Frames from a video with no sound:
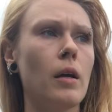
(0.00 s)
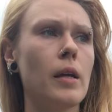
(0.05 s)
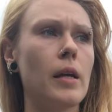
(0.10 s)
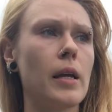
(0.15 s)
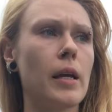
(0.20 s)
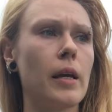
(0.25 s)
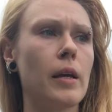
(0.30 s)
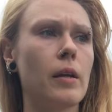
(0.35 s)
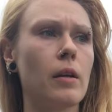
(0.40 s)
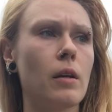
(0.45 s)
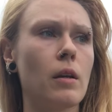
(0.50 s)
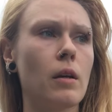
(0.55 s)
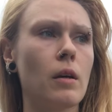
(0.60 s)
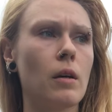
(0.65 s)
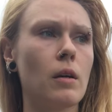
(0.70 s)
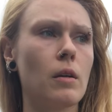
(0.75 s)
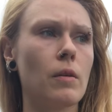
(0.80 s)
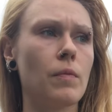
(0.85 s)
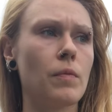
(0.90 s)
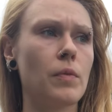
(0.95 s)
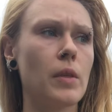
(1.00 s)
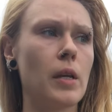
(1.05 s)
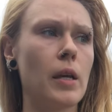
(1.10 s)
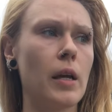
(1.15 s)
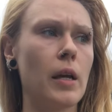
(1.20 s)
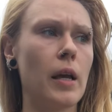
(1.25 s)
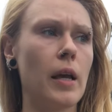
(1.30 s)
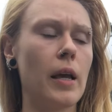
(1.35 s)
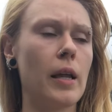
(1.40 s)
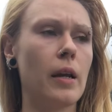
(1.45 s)
in
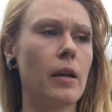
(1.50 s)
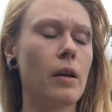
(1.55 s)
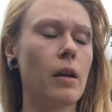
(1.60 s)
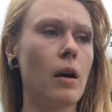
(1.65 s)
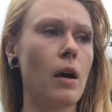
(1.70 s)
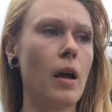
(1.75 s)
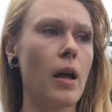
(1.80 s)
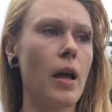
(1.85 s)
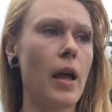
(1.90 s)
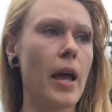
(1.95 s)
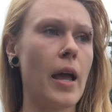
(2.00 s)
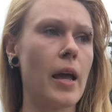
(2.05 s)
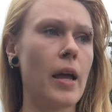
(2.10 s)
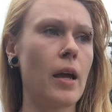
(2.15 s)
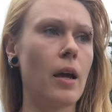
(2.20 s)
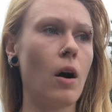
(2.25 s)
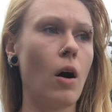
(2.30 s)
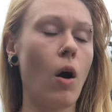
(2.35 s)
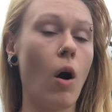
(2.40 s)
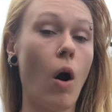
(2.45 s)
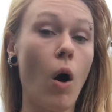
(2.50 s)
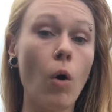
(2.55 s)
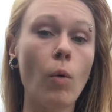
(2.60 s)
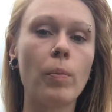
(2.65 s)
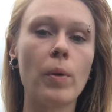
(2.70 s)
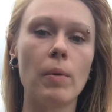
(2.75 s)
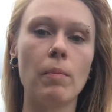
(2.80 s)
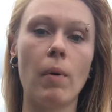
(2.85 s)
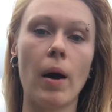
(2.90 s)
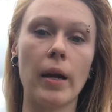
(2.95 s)
in a
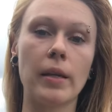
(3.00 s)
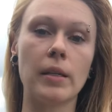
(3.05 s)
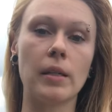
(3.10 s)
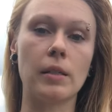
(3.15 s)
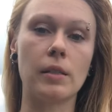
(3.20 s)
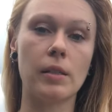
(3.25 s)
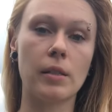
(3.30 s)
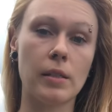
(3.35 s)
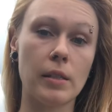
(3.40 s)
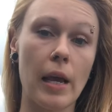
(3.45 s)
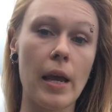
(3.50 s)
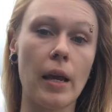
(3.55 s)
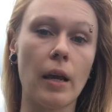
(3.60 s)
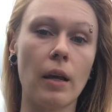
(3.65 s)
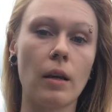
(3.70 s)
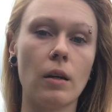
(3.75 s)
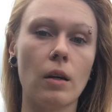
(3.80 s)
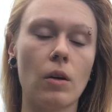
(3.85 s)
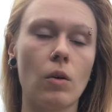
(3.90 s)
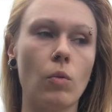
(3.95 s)
open-minded state,